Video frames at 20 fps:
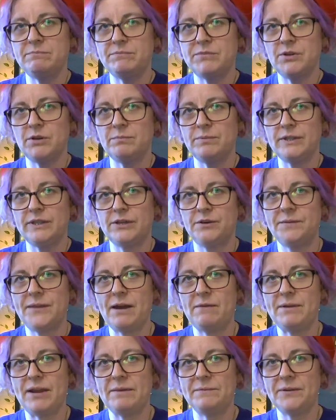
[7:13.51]
though, below
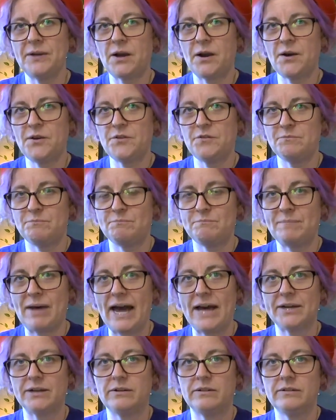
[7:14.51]
that, we have the card of
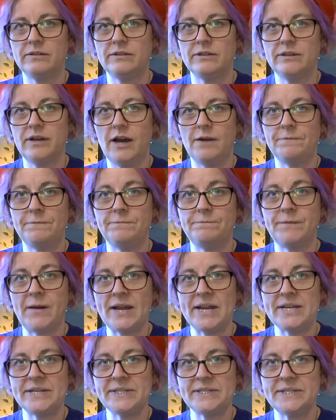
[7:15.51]
battle, a
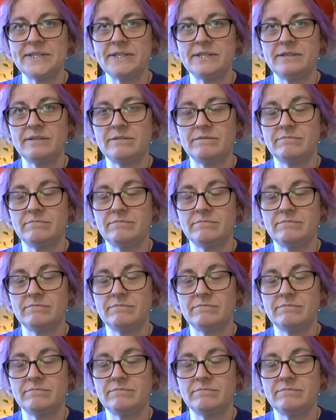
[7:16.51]
fight,